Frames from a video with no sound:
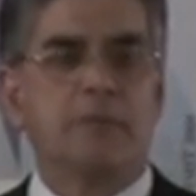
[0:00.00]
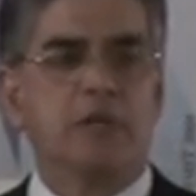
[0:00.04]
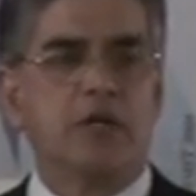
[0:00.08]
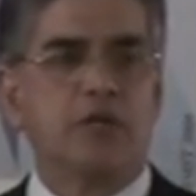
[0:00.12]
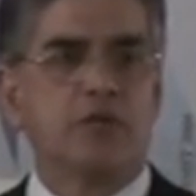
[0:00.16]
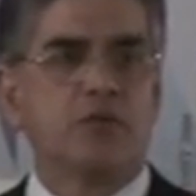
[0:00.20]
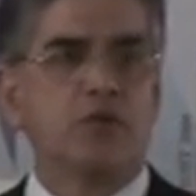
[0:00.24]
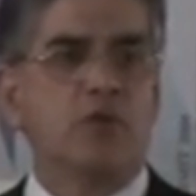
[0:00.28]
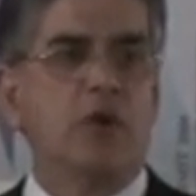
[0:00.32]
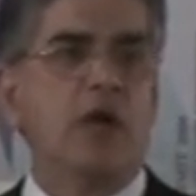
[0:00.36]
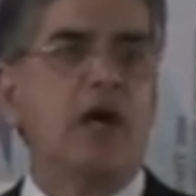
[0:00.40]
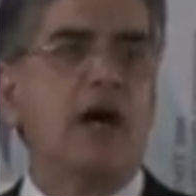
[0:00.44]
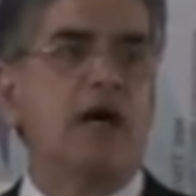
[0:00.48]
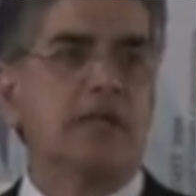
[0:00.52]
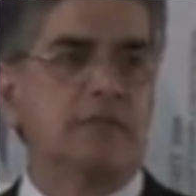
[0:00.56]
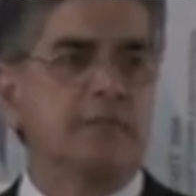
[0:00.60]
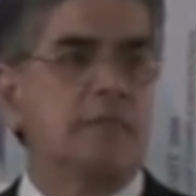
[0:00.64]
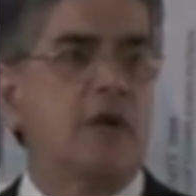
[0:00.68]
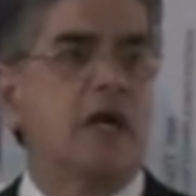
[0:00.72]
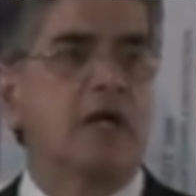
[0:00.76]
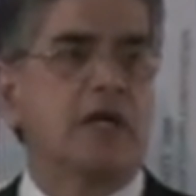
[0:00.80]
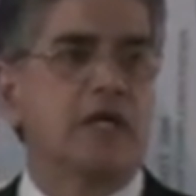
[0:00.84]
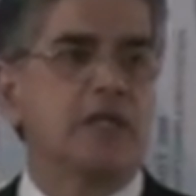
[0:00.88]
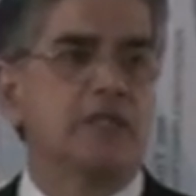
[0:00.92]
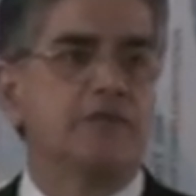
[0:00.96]
but the two large
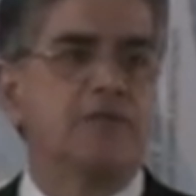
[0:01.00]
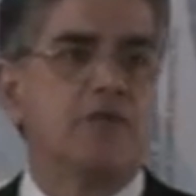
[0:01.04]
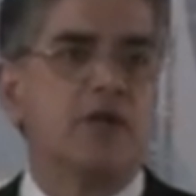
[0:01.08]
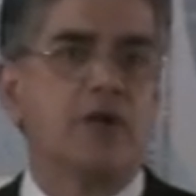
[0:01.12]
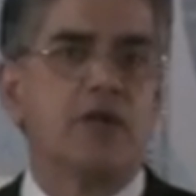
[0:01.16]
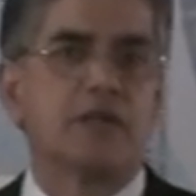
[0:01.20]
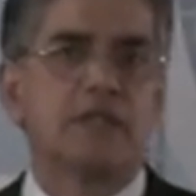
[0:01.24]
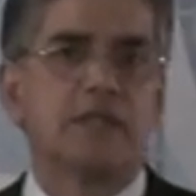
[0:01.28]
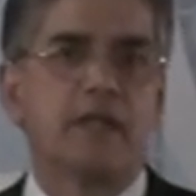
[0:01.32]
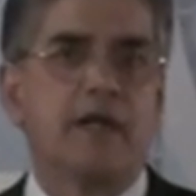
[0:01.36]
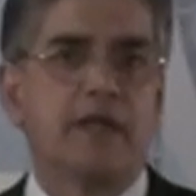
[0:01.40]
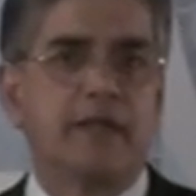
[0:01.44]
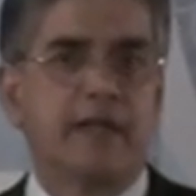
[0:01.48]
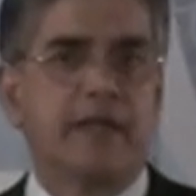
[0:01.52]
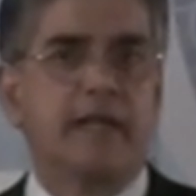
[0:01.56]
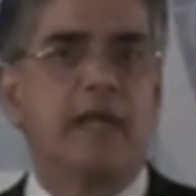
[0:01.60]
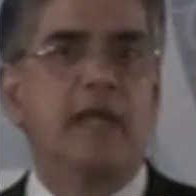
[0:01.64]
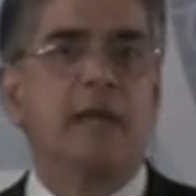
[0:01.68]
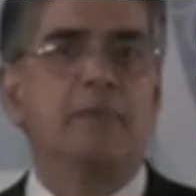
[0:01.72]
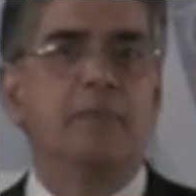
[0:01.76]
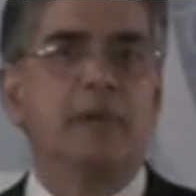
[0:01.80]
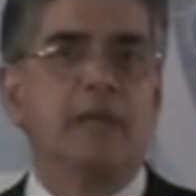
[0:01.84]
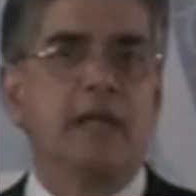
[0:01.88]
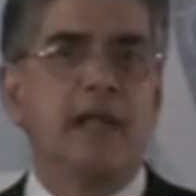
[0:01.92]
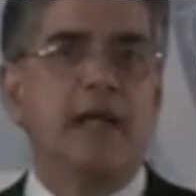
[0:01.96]
markets for us are
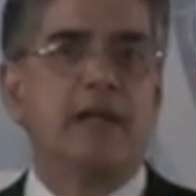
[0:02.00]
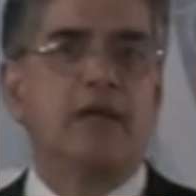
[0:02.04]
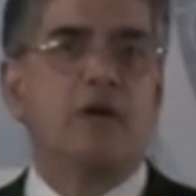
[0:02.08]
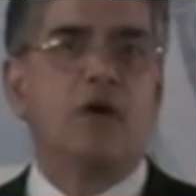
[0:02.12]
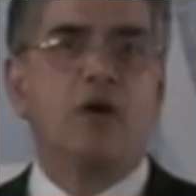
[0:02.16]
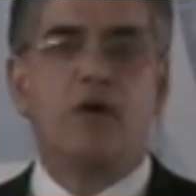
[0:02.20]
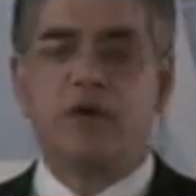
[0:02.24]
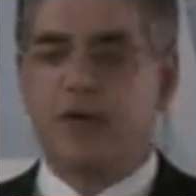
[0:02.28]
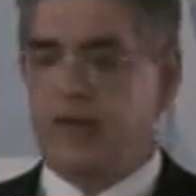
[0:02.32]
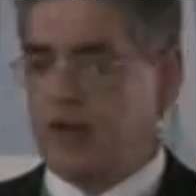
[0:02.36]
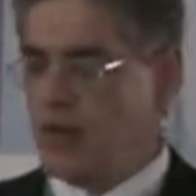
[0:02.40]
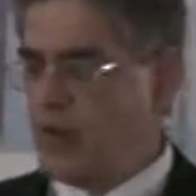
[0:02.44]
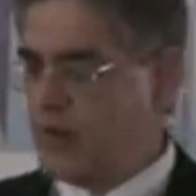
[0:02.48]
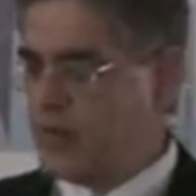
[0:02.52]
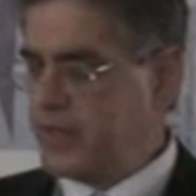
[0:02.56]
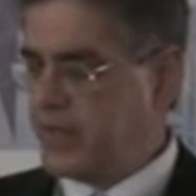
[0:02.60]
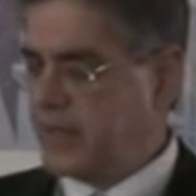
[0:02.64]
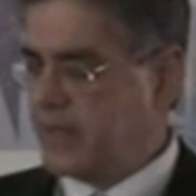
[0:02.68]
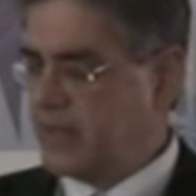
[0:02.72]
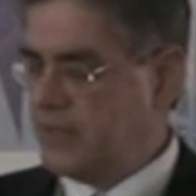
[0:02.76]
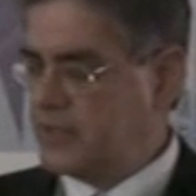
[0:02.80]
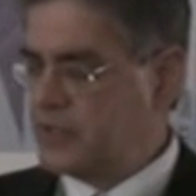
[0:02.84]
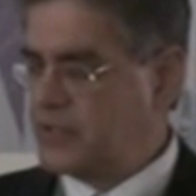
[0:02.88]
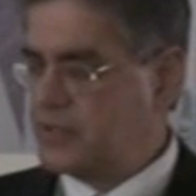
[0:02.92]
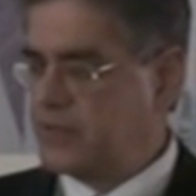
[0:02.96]
the cable and
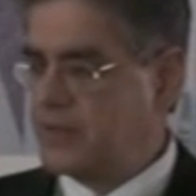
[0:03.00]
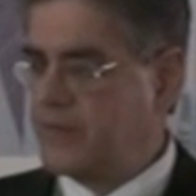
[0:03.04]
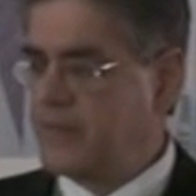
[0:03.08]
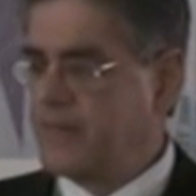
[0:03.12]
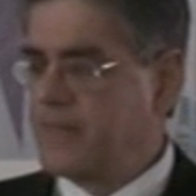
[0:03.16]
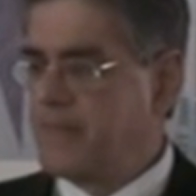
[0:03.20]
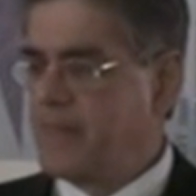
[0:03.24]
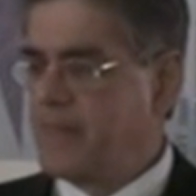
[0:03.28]
horticulture.